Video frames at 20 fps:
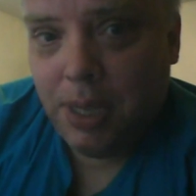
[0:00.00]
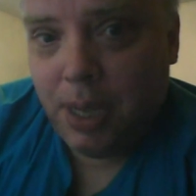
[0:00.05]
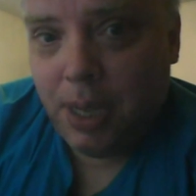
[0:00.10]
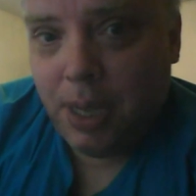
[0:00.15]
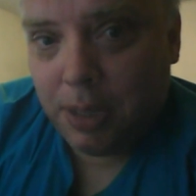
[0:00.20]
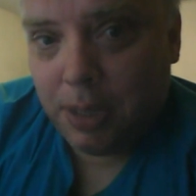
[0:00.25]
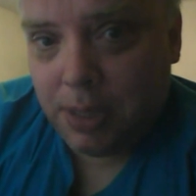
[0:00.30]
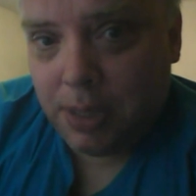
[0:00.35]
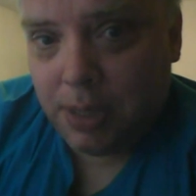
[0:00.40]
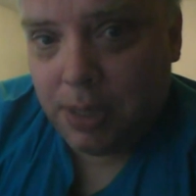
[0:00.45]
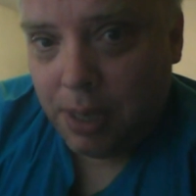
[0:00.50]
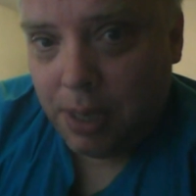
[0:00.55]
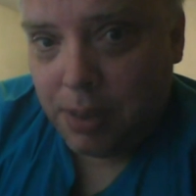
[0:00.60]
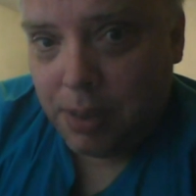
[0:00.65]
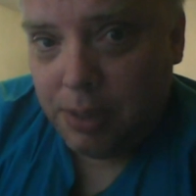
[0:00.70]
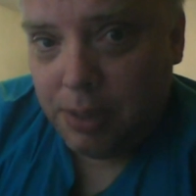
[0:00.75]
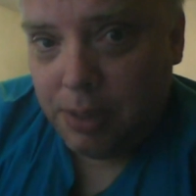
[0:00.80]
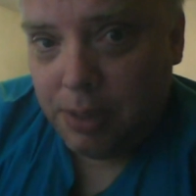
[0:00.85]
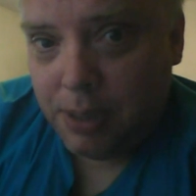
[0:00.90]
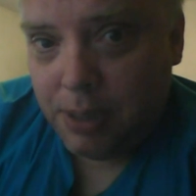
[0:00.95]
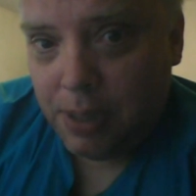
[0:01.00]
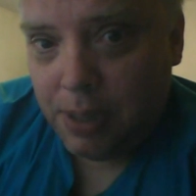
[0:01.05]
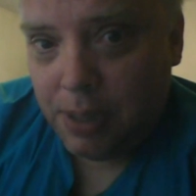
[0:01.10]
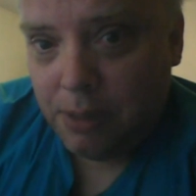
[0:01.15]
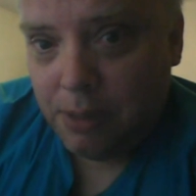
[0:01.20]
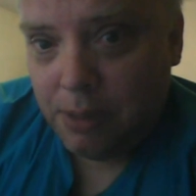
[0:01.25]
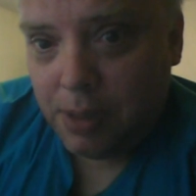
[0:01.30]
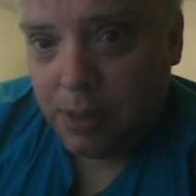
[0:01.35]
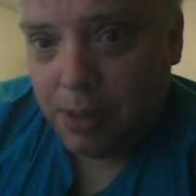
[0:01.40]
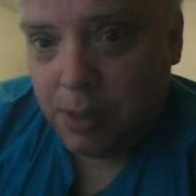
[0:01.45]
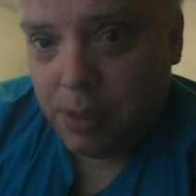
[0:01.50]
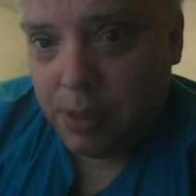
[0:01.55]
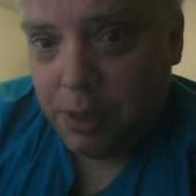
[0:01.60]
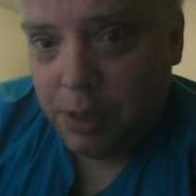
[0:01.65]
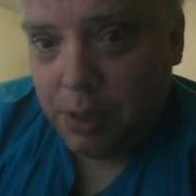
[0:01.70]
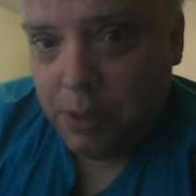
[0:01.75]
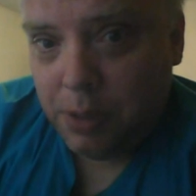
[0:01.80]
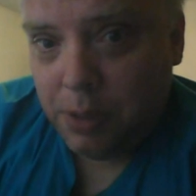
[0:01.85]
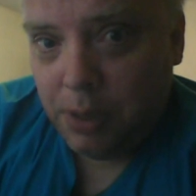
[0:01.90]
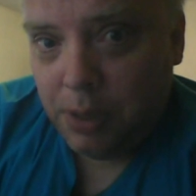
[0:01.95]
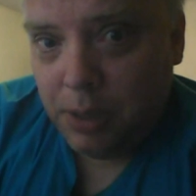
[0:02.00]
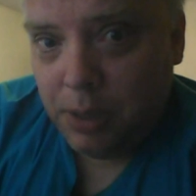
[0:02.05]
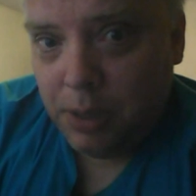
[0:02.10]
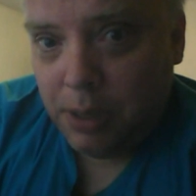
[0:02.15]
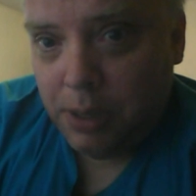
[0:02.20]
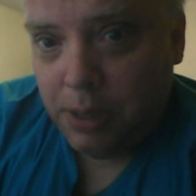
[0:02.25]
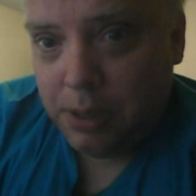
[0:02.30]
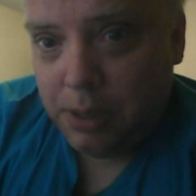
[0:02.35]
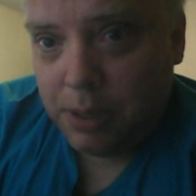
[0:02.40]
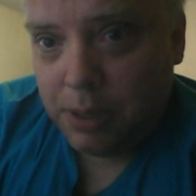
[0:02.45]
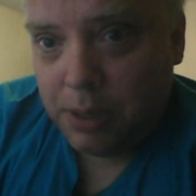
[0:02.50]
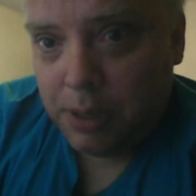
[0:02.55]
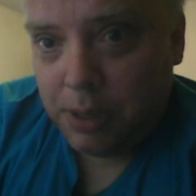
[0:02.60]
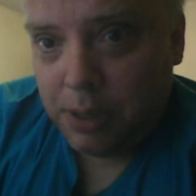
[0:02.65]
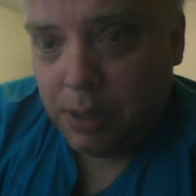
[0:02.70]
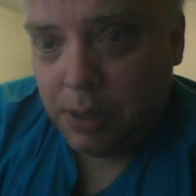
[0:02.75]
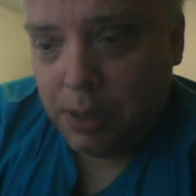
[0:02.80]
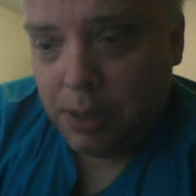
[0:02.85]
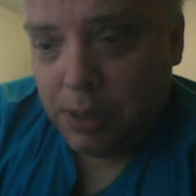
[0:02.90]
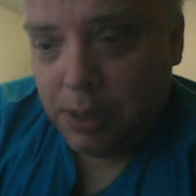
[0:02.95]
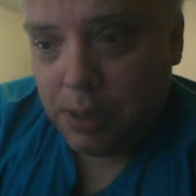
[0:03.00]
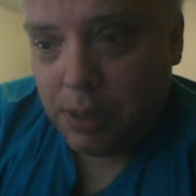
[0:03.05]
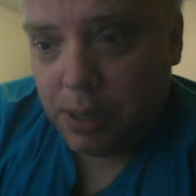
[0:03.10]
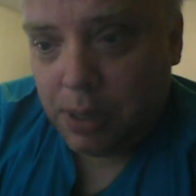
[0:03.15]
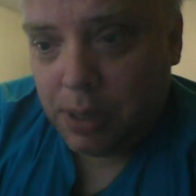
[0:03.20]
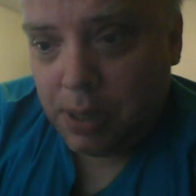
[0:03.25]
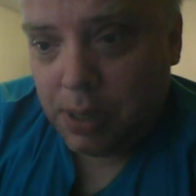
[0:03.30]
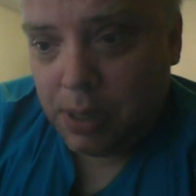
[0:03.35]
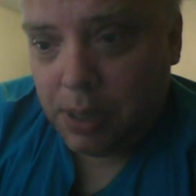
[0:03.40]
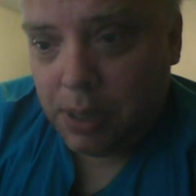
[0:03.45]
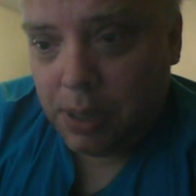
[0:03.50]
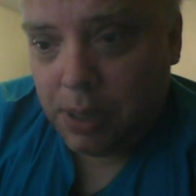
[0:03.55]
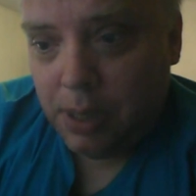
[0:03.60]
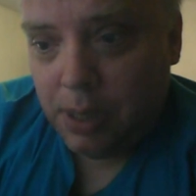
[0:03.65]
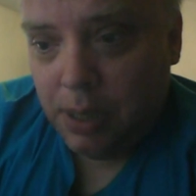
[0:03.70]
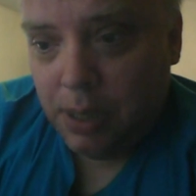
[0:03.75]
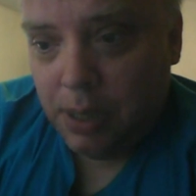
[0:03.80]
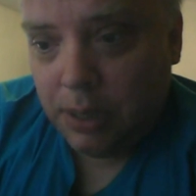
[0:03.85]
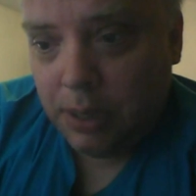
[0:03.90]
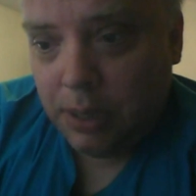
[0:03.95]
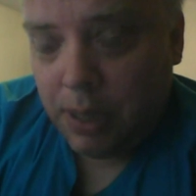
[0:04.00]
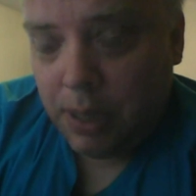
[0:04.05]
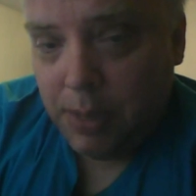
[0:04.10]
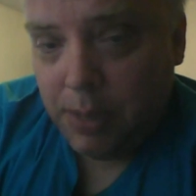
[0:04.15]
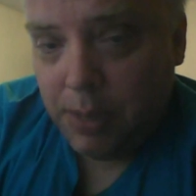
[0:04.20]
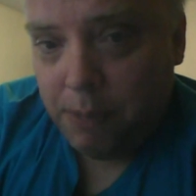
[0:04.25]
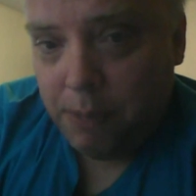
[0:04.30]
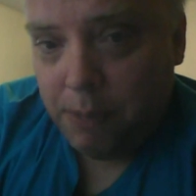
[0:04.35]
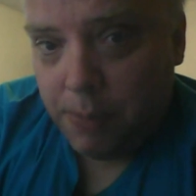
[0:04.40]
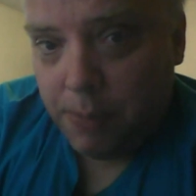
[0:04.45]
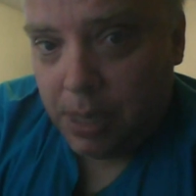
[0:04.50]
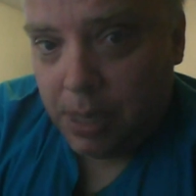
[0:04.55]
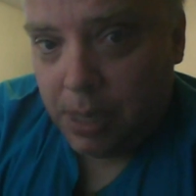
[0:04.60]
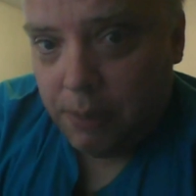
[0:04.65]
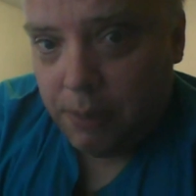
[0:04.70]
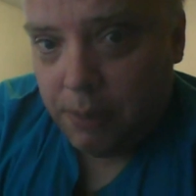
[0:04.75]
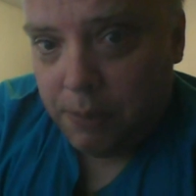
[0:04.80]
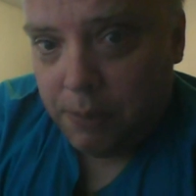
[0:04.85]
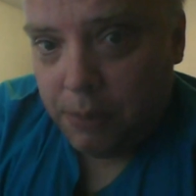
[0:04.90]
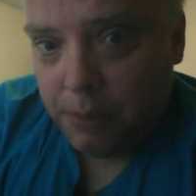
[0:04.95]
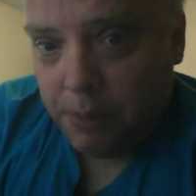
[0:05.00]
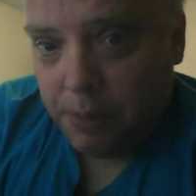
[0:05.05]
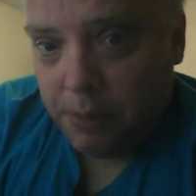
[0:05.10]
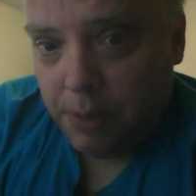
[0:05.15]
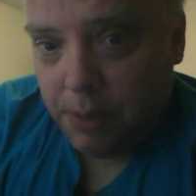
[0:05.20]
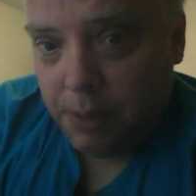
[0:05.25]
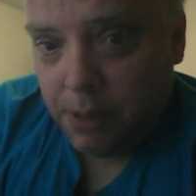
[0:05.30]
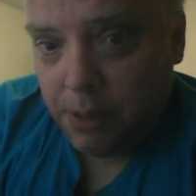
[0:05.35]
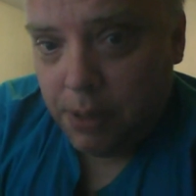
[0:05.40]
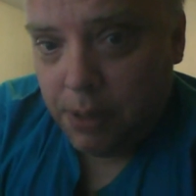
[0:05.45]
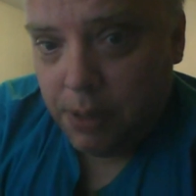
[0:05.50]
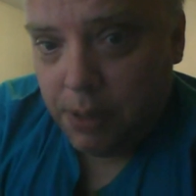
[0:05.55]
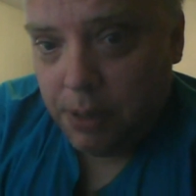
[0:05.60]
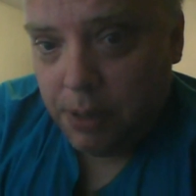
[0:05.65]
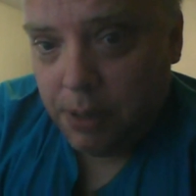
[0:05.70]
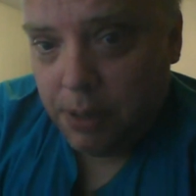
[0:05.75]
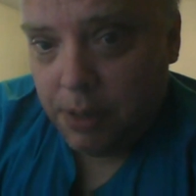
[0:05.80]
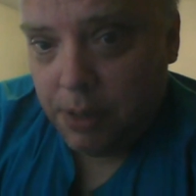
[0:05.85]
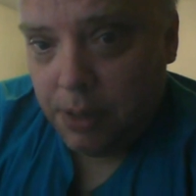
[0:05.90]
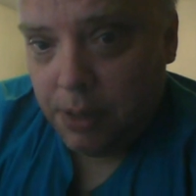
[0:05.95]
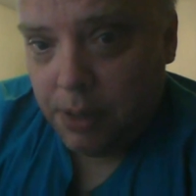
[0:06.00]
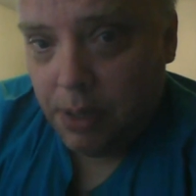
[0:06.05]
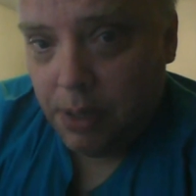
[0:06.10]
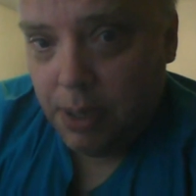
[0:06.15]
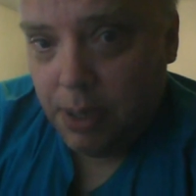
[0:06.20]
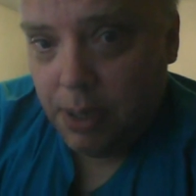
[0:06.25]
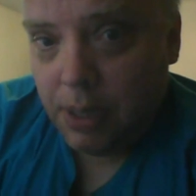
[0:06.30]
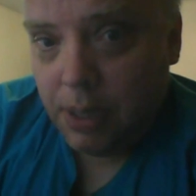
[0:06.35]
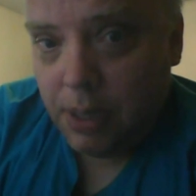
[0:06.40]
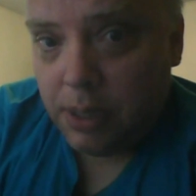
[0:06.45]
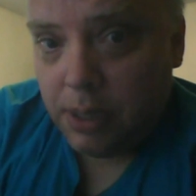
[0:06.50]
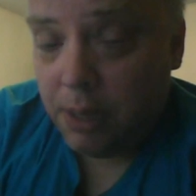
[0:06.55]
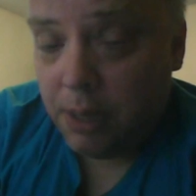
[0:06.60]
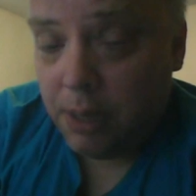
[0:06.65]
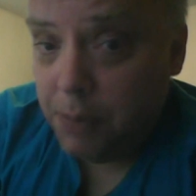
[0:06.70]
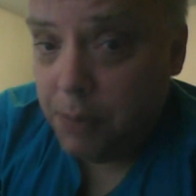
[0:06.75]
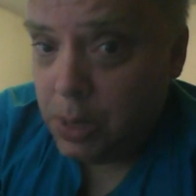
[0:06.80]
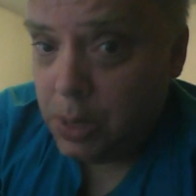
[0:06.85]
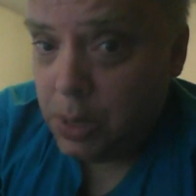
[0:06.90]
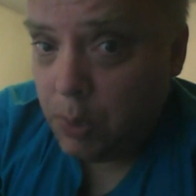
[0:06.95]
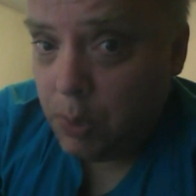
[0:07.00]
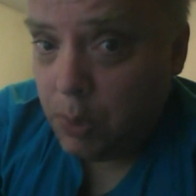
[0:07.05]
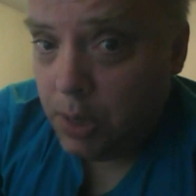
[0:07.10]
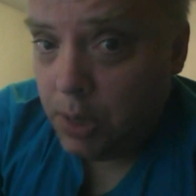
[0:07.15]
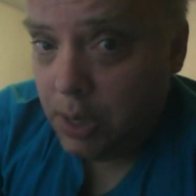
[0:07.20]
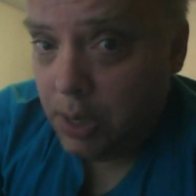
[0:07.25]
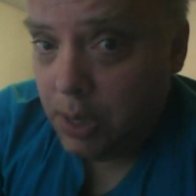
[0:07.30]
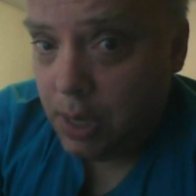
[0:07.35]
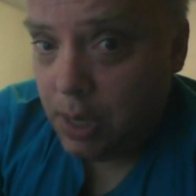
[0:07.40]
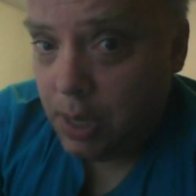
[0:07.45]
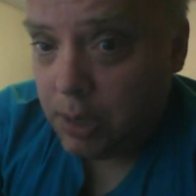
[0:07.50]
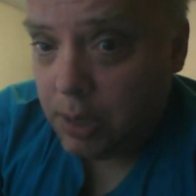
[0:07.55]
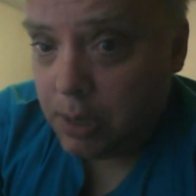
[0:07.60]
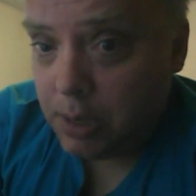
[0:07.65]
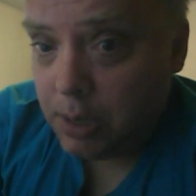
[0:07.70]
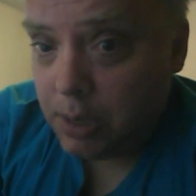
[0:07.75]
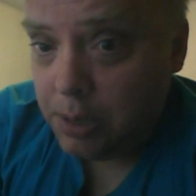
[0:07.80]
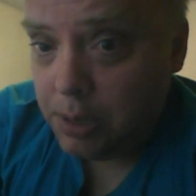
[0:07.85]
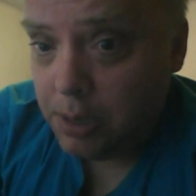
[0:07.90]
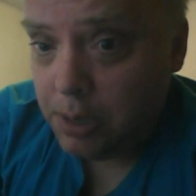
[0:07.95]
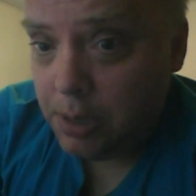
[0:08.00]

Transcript: I looked at her and said, could you at least let me buy the food, give me $20,